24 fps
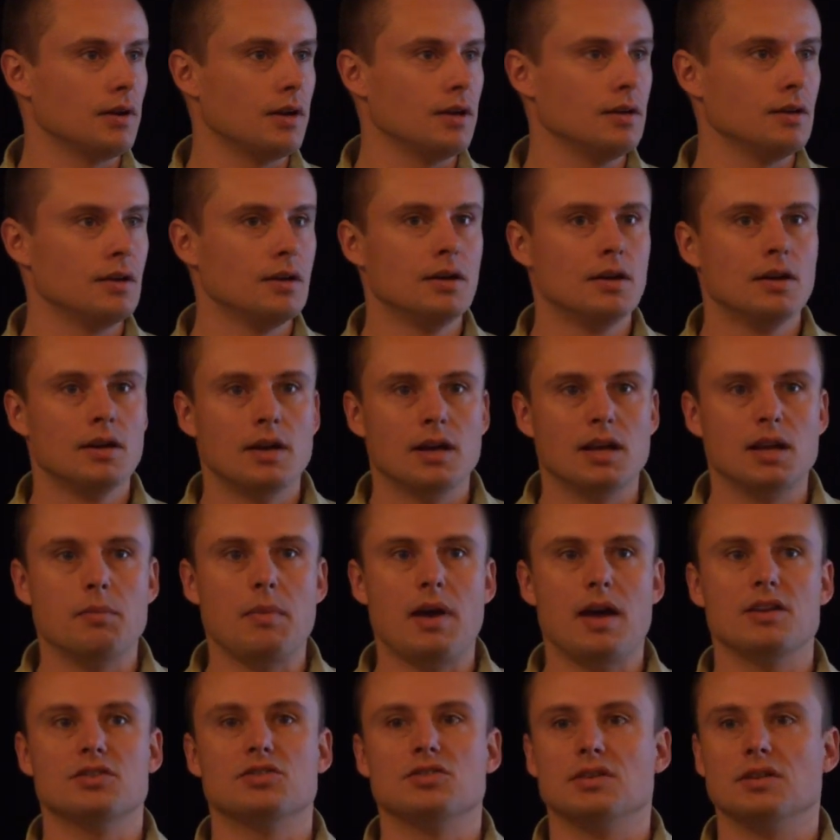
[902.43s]
right? And
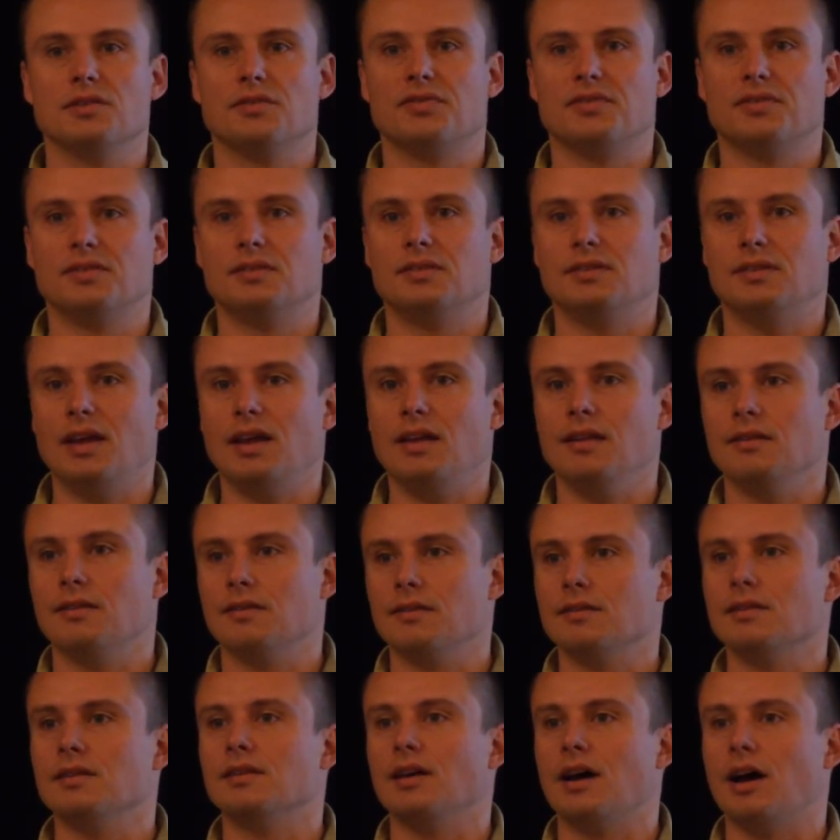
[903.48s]
imagine if tenth
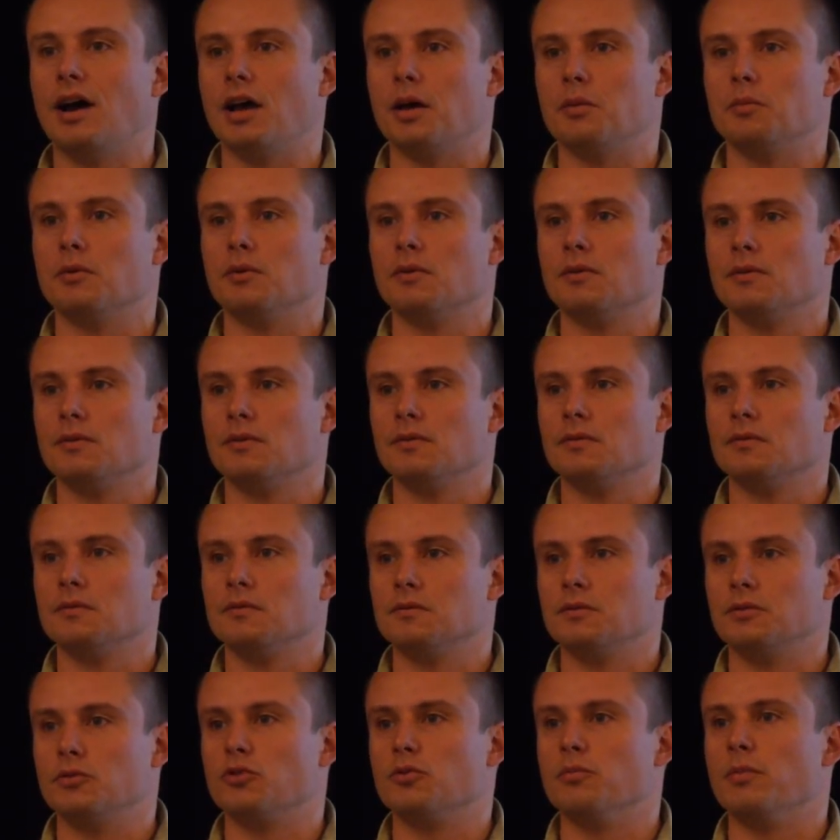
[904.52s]
of the time
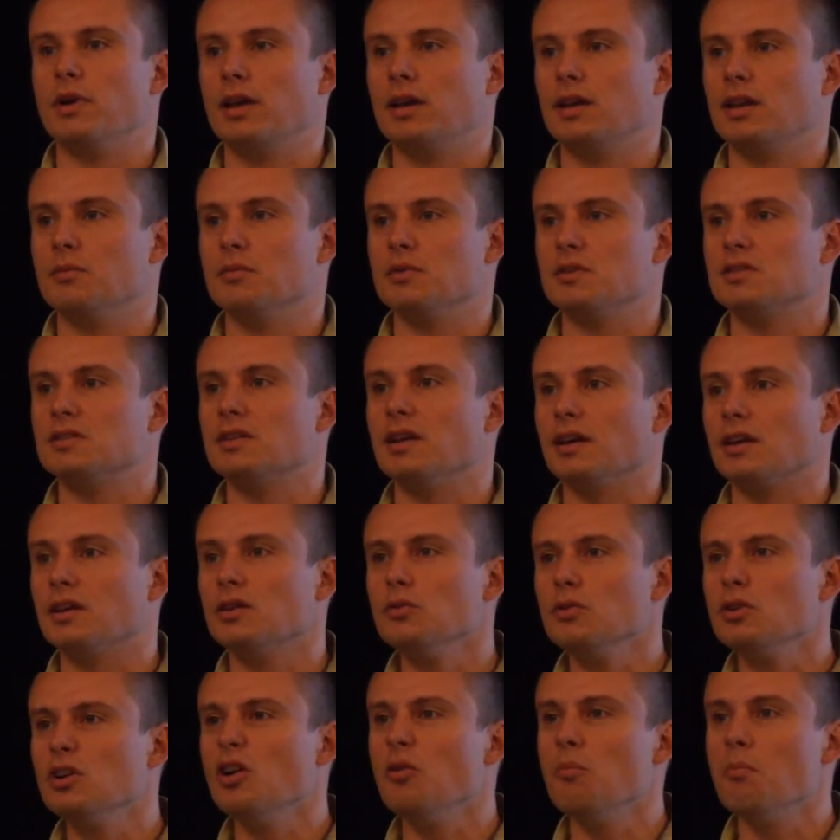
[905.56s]
you were making a mistake.
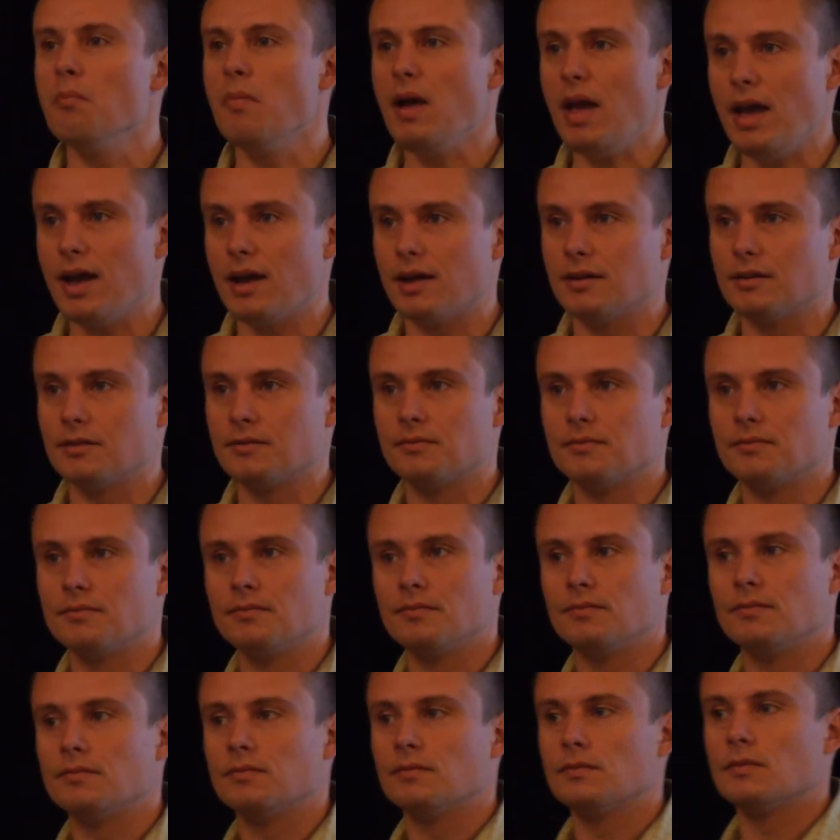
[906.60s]
You would go mad.
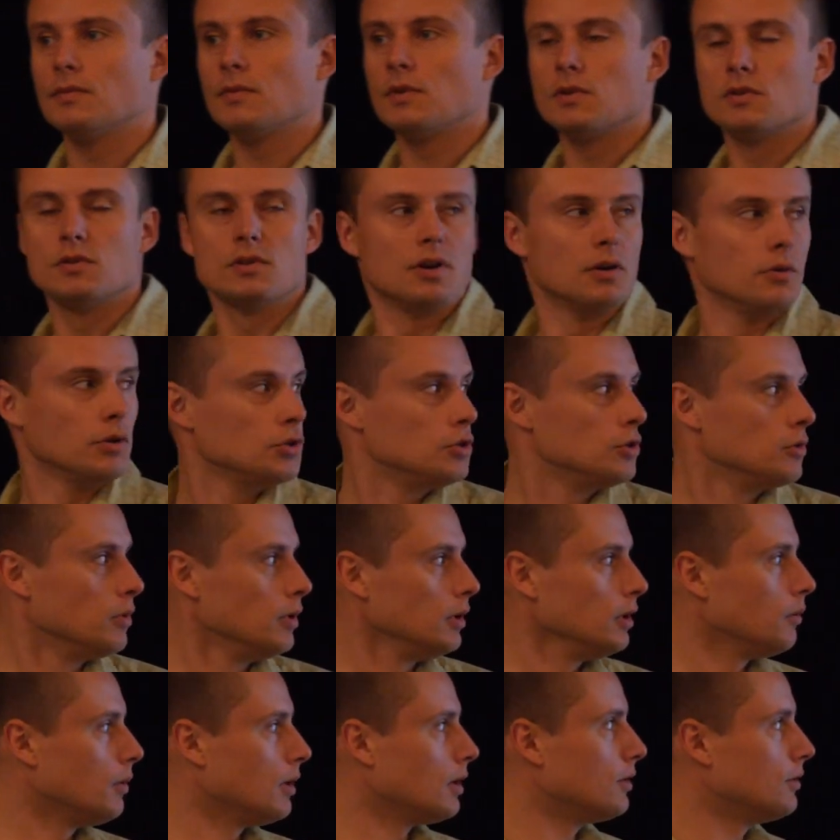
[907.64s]
So what you
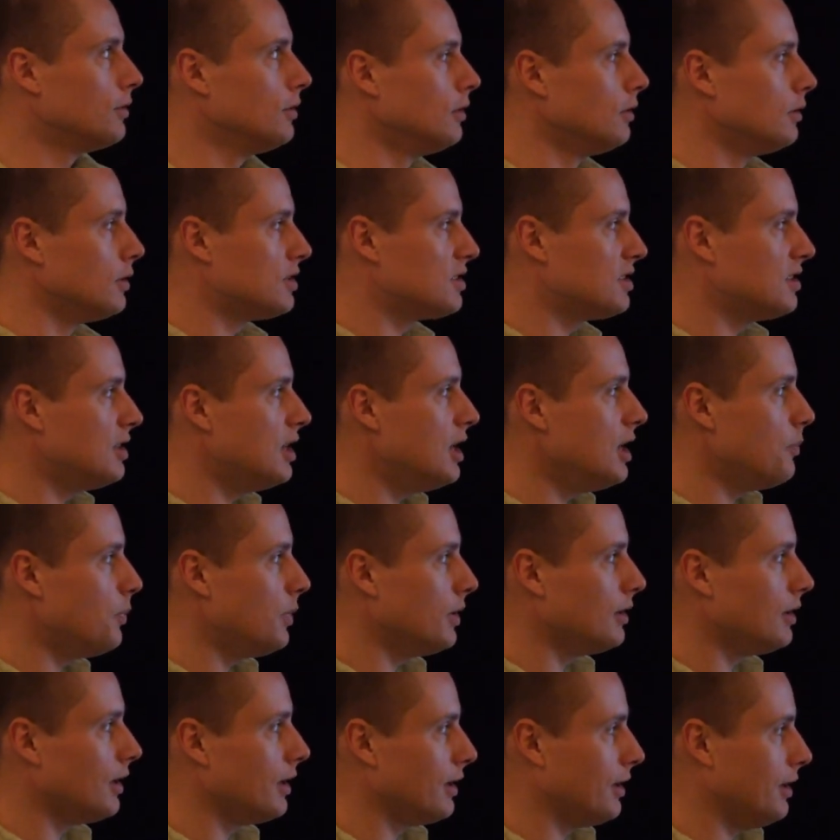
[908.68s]
really want to do is keep
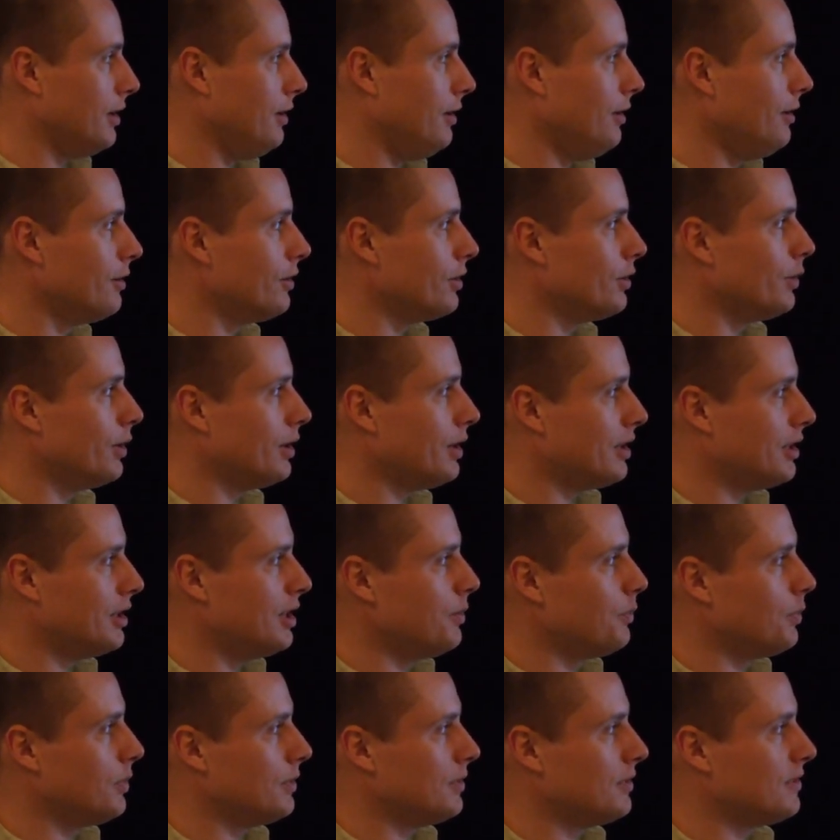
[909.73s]
it like here. You want to
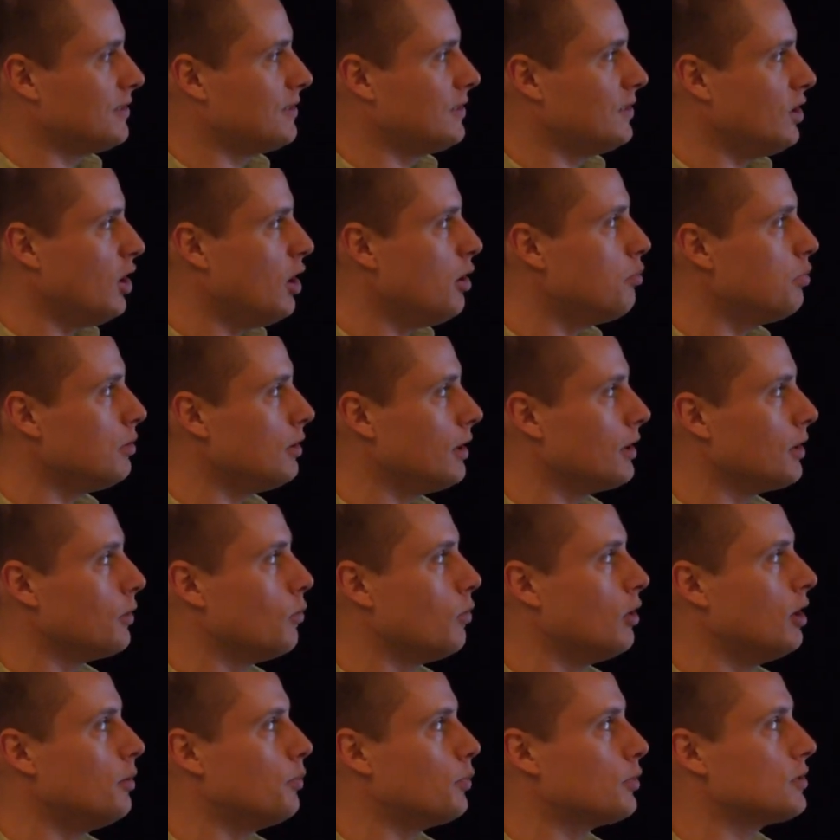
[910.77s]
keep it sub like
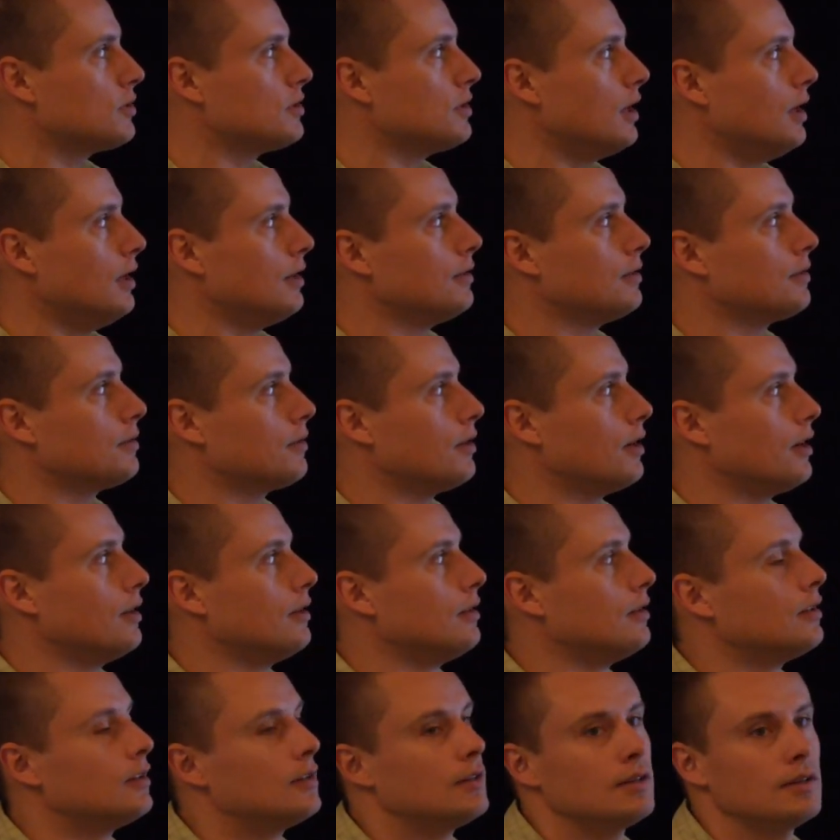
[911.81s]
1%, right?
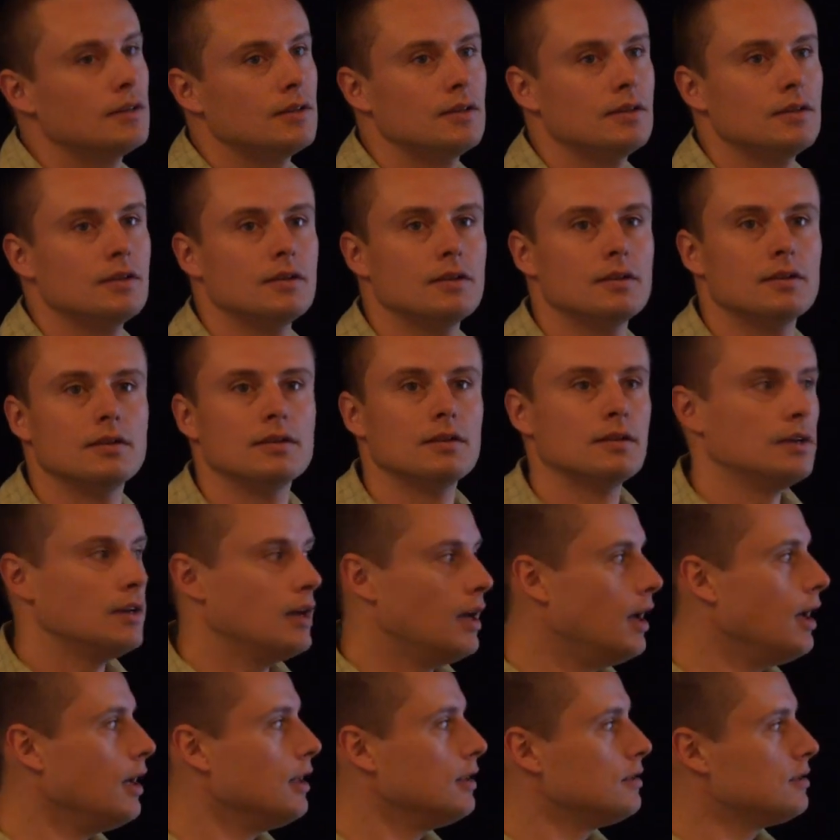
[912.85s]

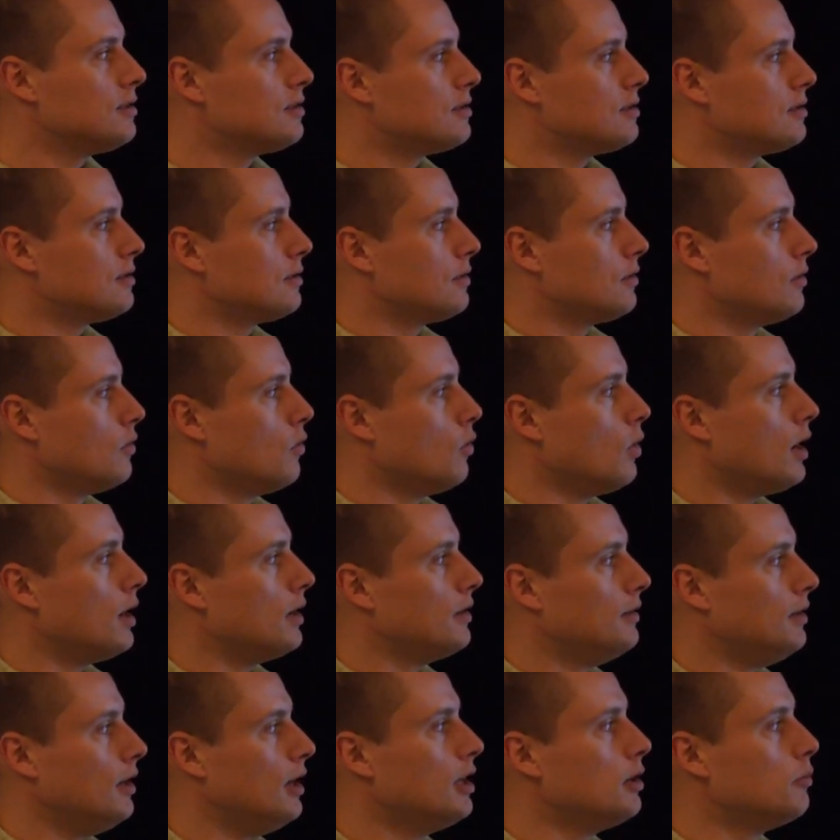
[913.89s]
Hence why
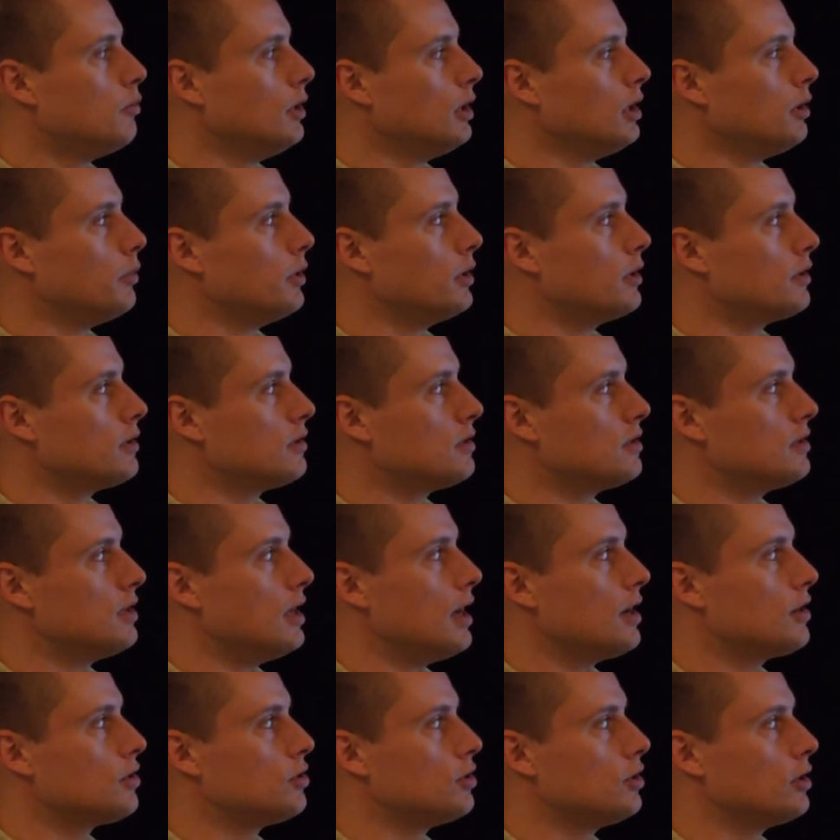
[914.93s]
10 millimeters is
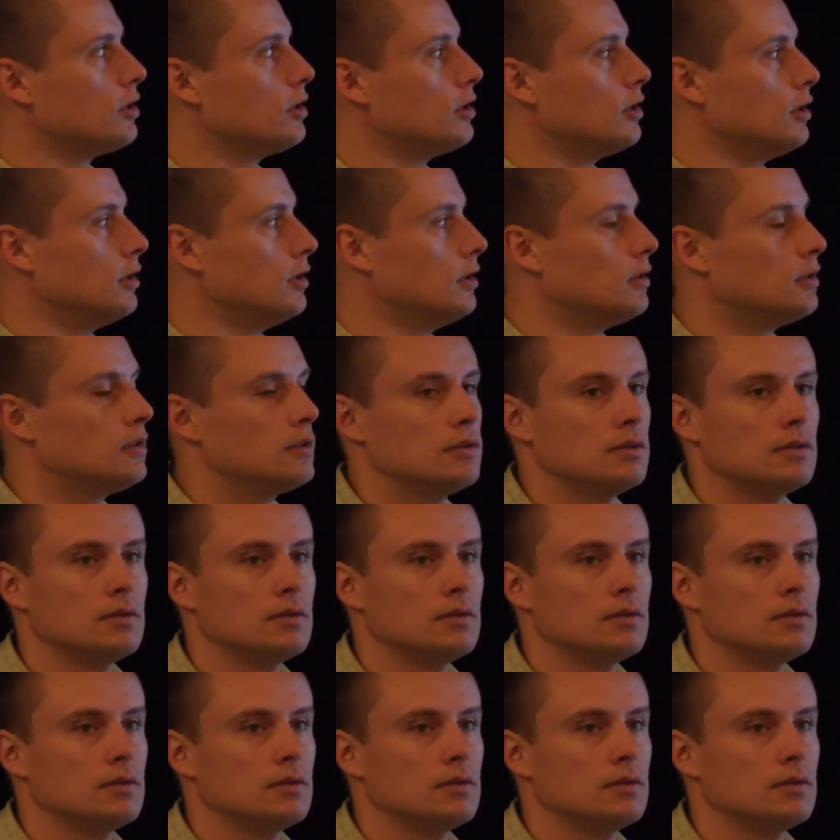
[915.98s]
actually a good